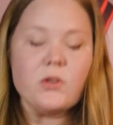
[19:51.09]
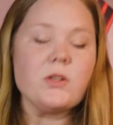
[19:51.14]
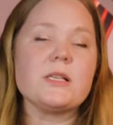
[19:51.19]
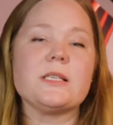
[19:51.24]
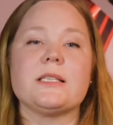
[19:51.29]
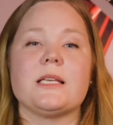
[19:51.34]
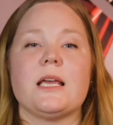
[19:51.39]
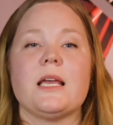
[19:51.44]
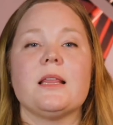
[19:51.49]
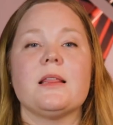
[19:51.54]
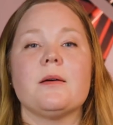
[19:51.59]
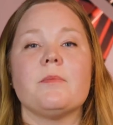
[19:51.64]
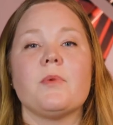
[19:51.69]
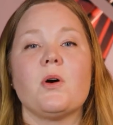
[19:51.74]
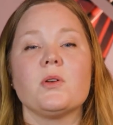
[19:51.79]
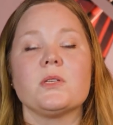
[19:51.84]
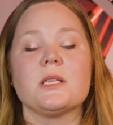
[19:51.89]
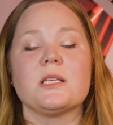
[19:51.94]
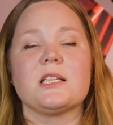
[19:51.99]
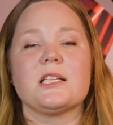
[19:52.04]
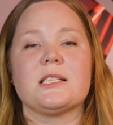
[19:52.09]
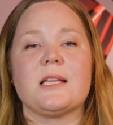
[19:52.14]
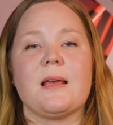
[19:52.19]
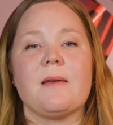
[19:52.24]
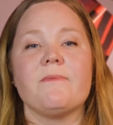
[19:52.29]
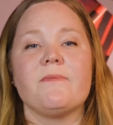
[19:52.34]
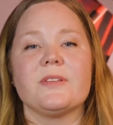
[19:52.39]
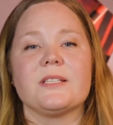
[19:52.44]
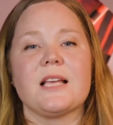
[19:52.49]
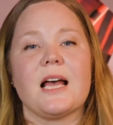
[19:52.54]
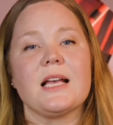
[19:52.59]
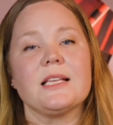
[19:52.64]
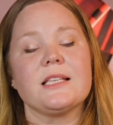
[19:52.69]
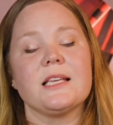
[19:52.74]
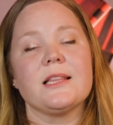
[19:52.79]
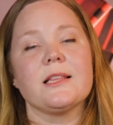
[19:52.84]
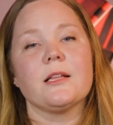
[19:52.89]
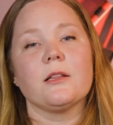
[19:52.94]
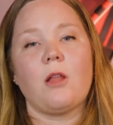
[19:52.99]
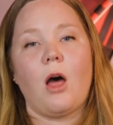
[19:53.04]
to see that Moses is
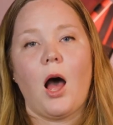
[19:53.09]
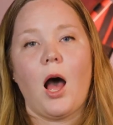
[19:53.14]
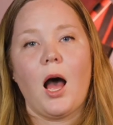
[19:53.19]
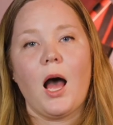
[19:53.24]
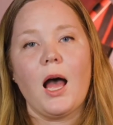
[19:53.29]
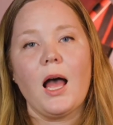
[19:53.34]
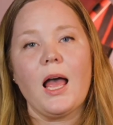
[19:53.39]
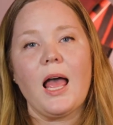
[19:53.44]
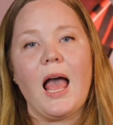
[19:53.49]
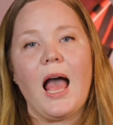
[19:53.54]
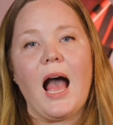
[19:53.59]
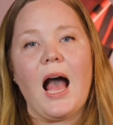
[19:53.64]
emphasizing the law